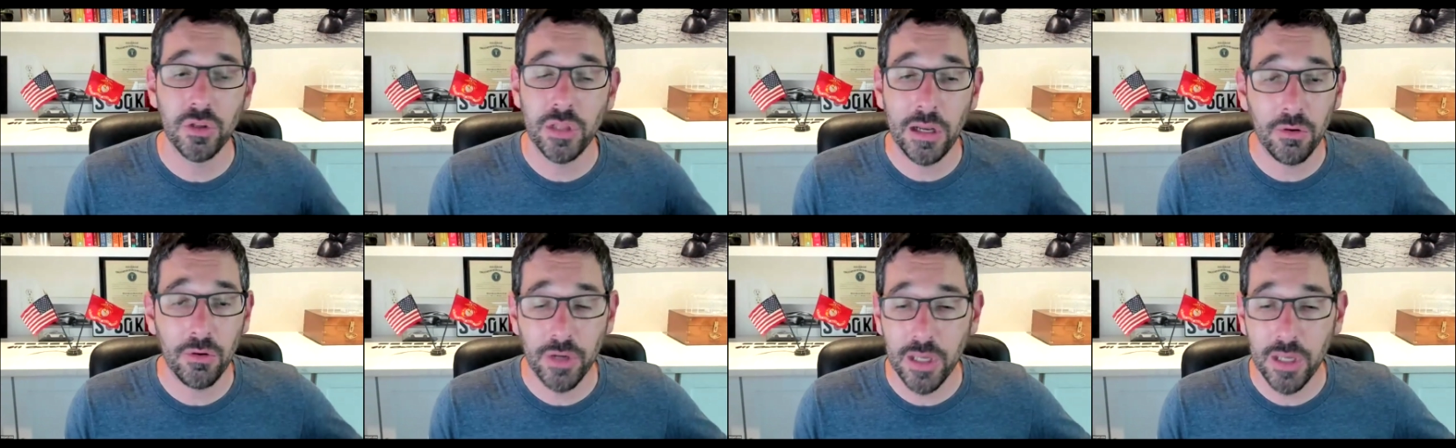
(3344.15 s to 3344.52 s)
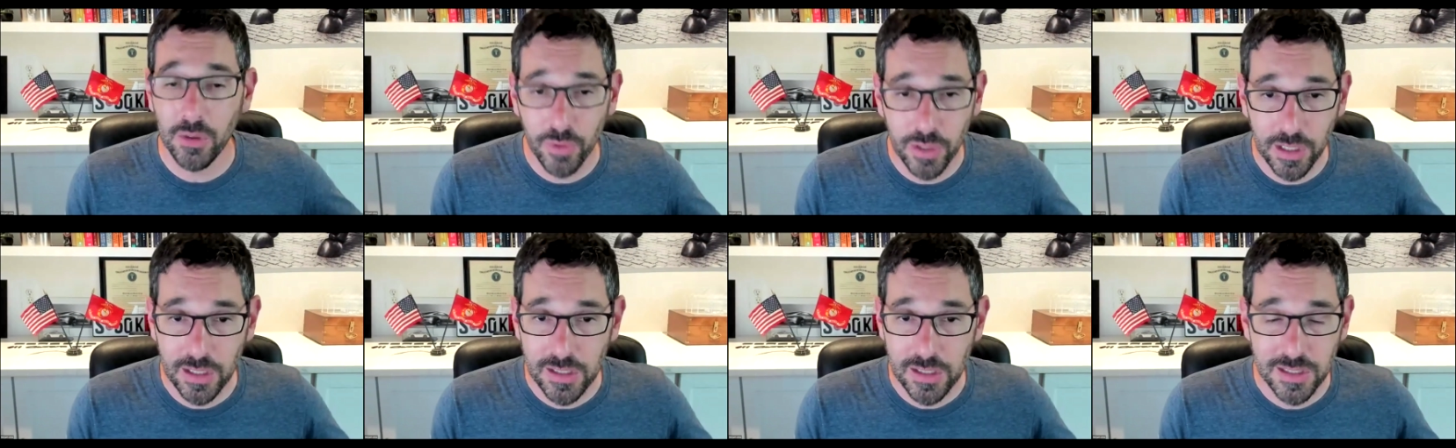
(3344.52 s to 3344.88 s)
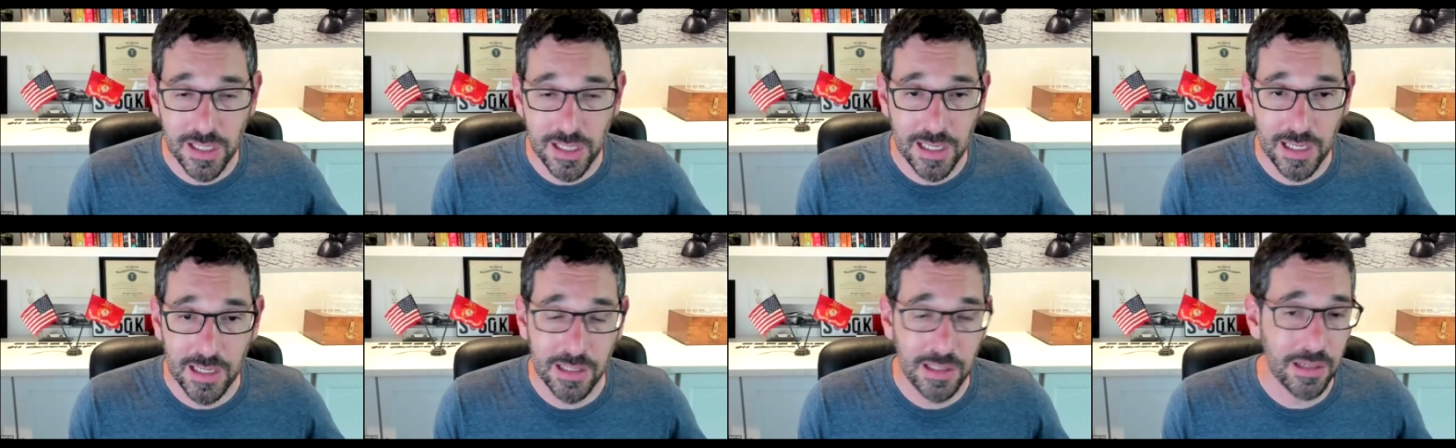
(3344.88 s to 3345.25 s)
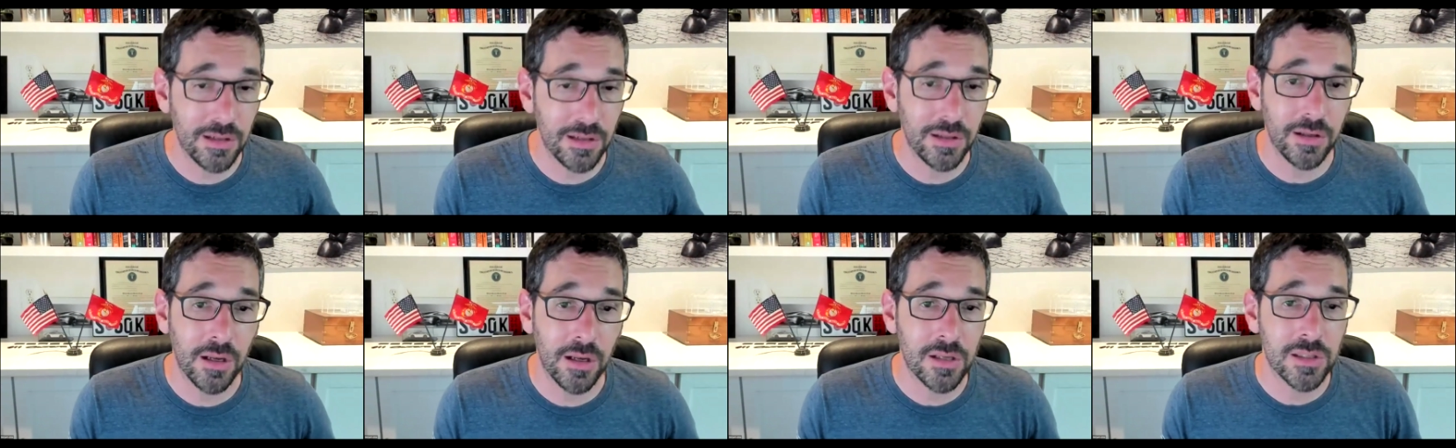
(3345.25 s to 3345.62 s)
They don't get
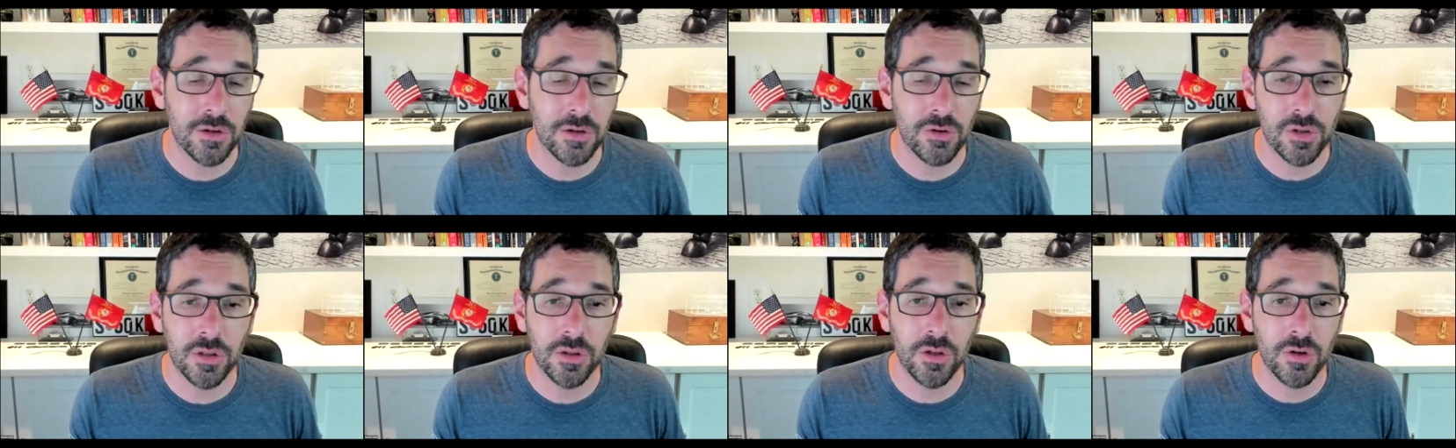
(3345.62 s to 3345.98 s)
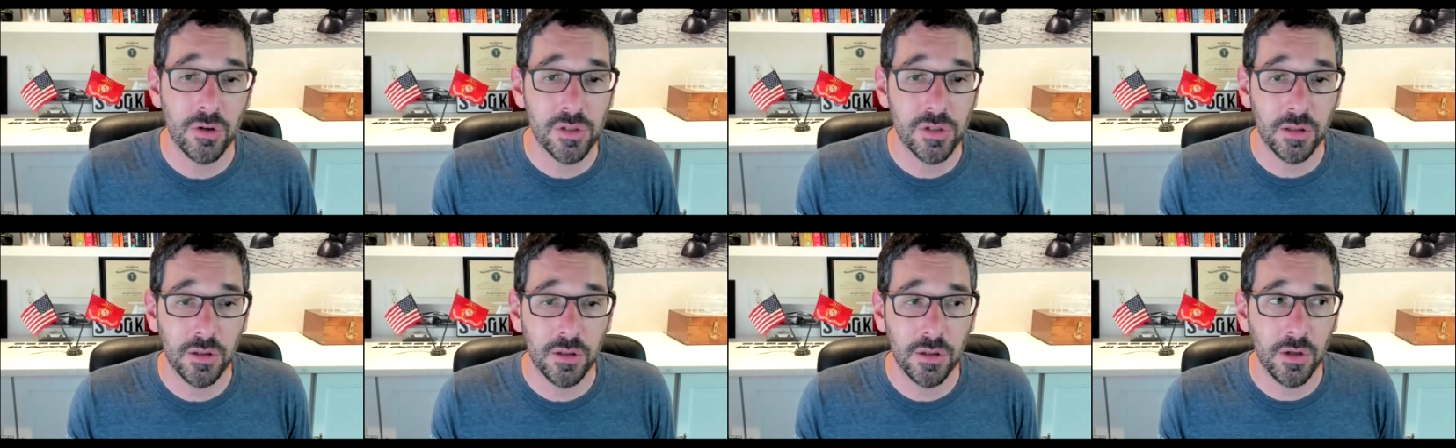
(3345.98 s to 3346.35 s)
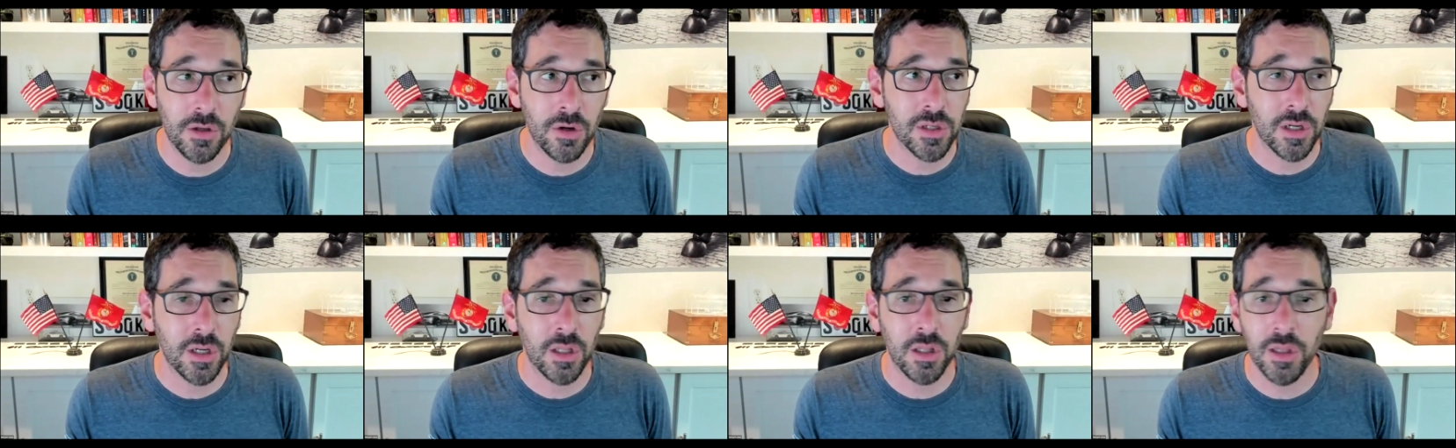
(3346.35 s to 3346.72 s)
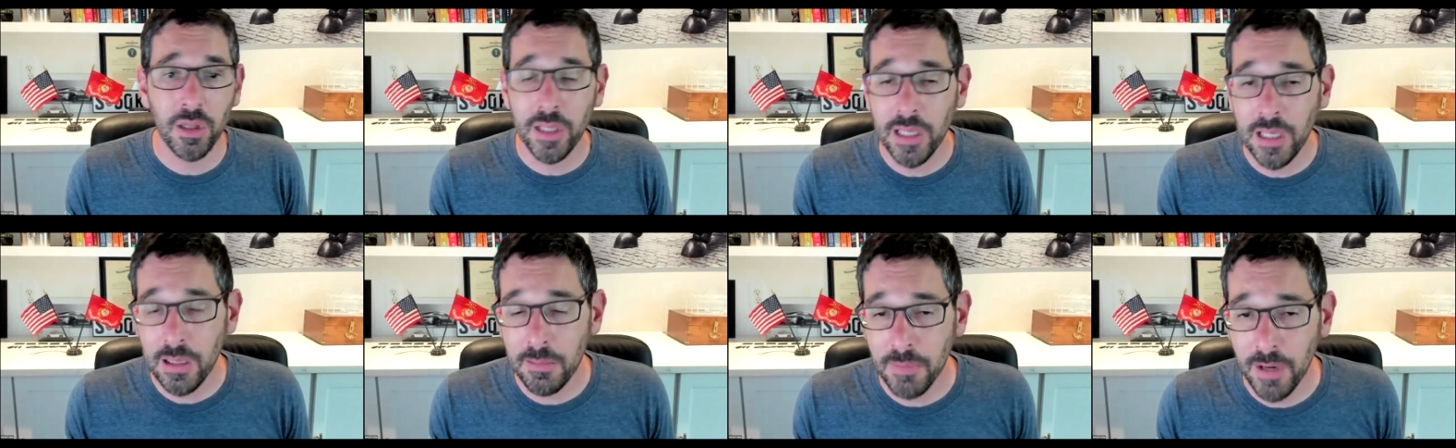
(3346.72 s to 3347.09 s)
reinstated because there's a
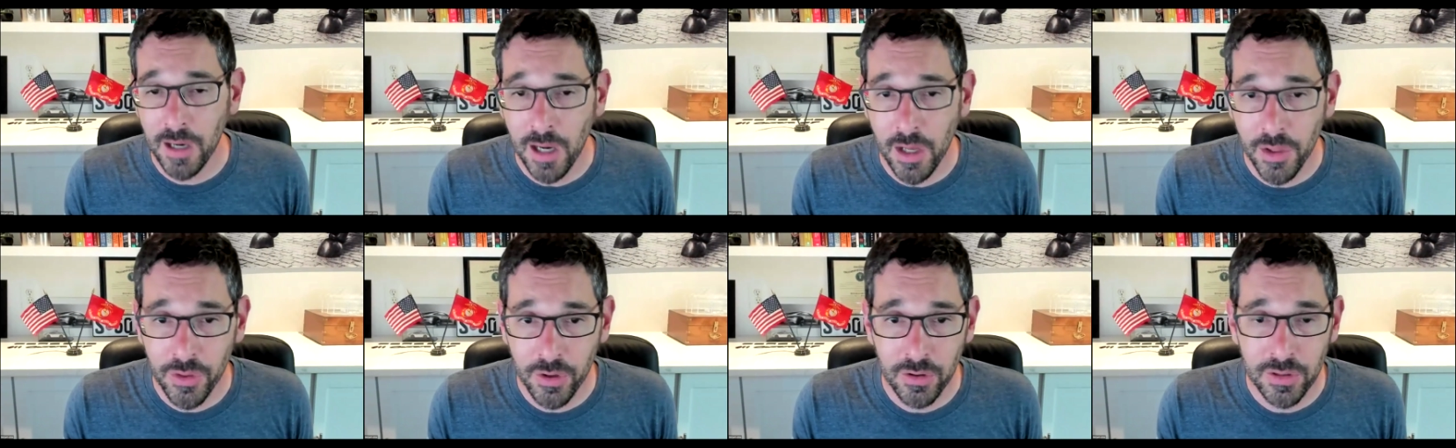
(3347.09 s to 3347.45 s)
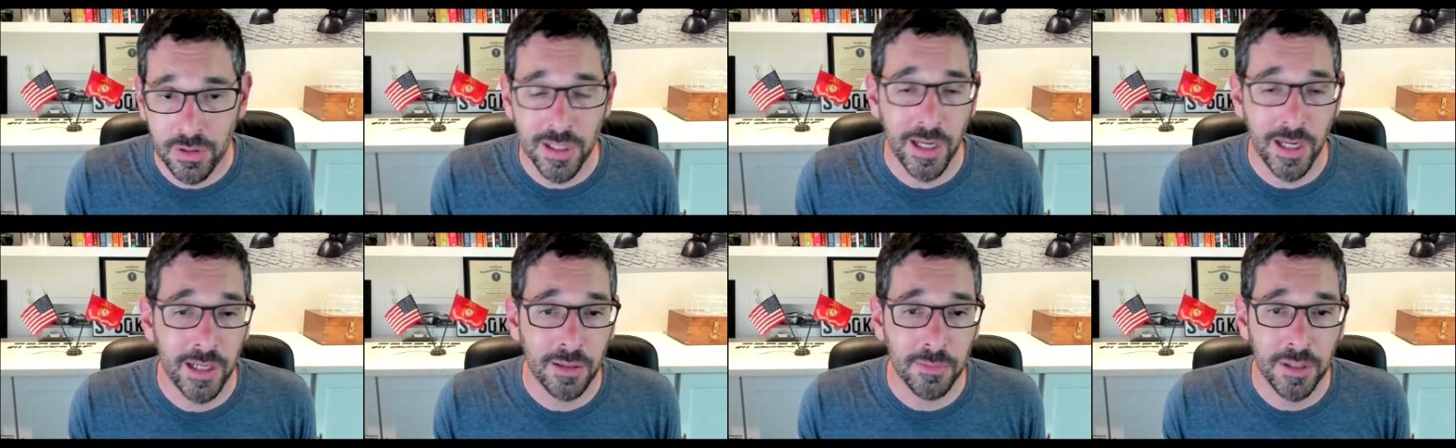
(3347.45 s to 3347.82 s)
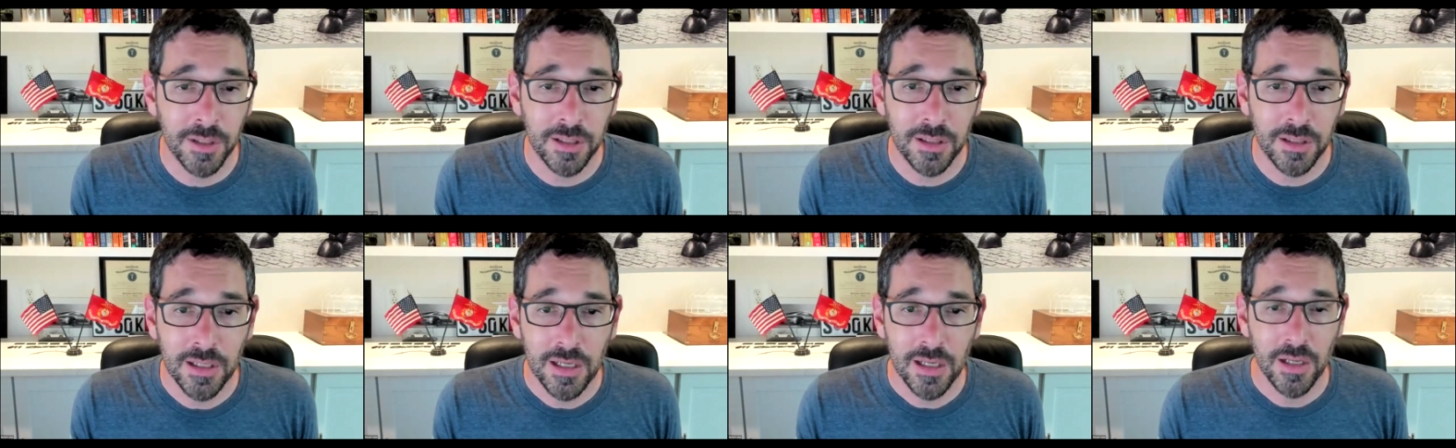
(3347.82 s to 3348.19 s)
claim on their entitlement.